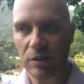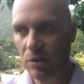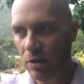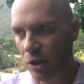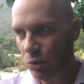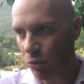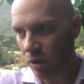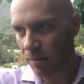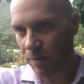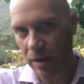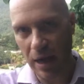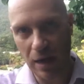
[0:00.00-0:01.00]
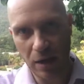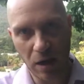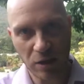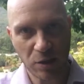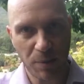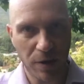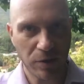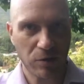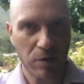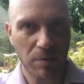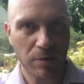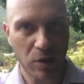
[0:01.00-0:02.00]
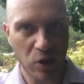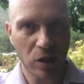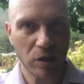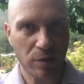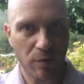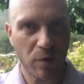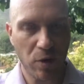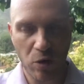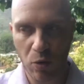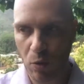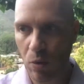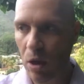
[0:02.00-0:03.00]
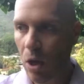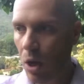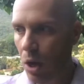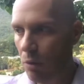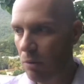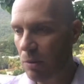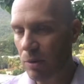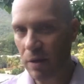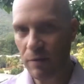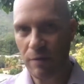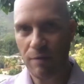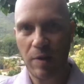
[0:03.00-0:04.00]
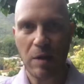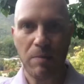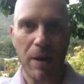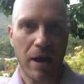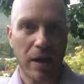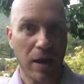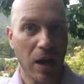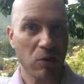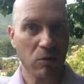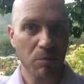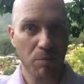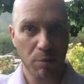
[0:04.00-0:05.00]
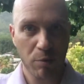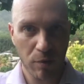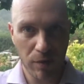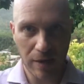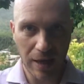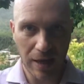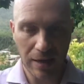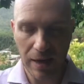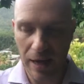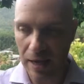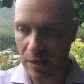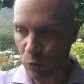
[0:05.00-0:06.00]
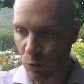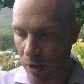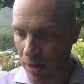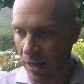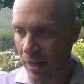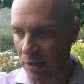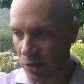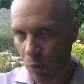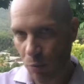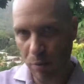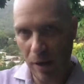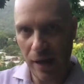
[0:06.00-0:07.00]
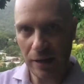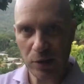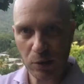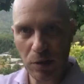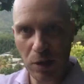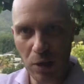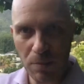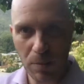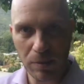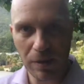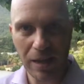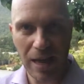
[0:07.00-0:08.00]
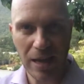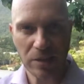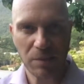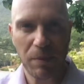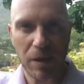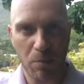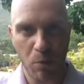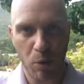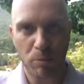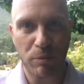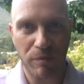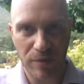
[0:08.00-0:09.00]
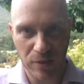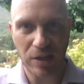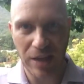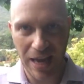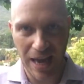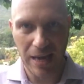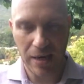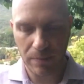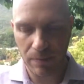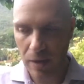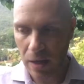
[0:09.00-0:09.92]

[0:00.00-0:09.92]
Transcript: So this will be a customized script just for you. We will give you feedback on how to improve it that day as well as you'll practice with other people in the class to become more proficient at it.